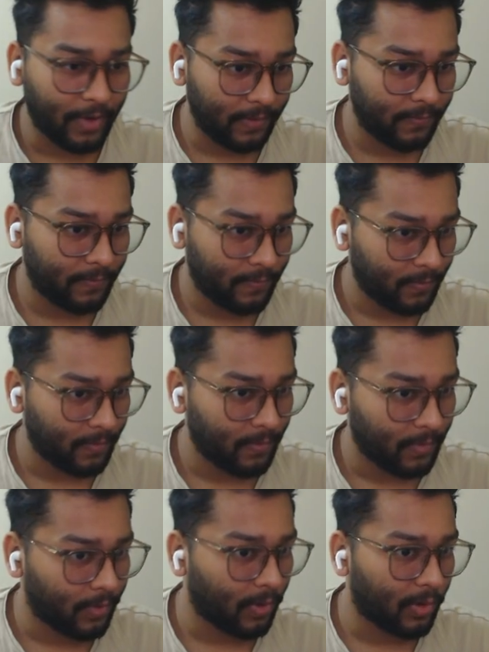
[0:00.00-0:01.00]
drive
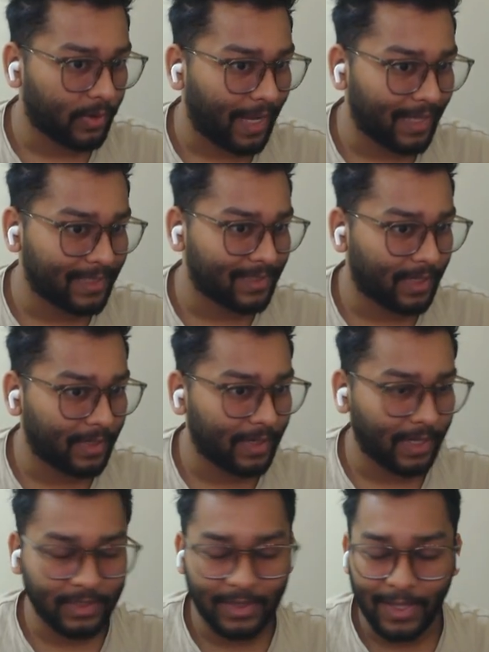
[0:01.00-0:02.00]
called
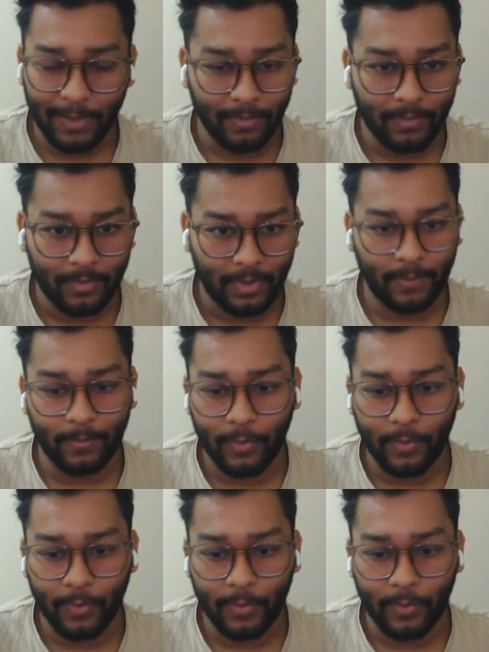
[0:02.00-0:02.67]
IsaacLab.